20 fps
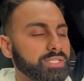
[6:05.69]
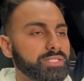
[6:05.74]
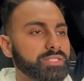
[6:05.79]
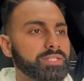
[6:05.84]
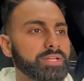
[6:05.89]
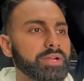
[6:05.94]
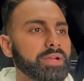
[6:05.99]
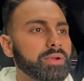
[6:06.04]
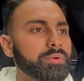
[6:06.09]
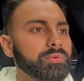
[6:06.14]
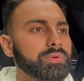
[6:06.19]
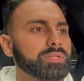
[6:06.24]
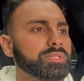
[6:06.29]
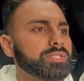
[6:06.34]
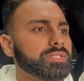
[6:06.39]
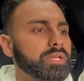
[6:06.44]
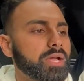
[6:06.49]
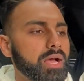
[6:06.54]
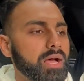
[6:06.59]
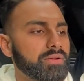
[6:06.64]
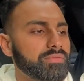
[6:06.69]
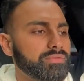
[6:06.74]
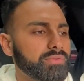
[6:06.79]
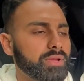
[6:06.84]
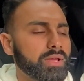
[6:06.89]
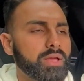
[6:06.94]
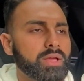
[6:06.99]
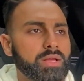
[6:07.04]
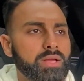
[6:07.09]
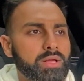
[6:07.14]
The steering wheel's soft.
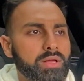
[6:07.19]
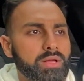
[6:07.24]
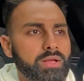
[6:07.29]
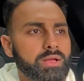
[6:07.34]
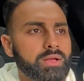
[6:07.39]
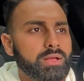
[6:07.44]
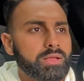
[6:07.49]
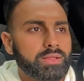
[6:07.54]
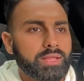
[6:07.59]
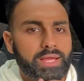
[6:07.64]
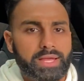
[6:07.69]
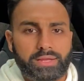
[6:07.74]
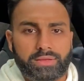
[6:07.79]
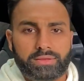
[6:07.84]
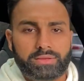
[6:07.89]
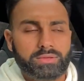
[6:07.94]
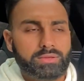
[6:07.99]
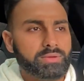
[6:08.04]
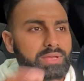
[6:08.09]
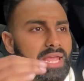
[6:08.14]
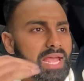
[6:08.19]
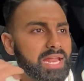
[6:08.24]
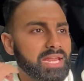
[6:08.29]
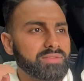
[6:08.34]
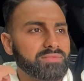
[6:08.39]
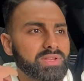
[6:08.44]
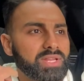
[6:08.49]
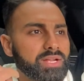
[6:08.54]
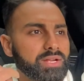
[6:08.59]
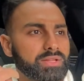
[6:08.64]
Like, you can't
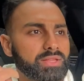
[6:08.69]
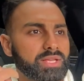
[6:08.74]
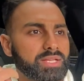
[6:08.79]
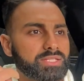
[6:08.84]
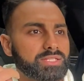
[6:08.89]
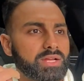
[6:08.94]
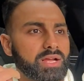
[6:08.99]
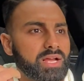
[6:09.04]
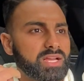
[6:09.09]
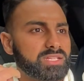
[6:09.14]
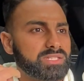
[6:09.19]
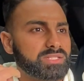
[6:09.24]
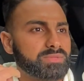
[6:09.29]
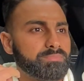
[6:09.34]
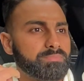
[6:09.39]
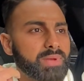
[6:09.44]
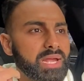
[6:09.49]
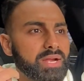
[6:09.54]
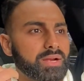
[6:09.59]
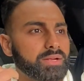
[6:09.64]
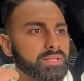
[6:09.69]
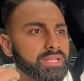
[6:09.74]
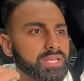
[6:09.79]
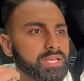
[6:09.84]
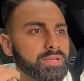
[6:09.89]
even hear the exhaust, barely.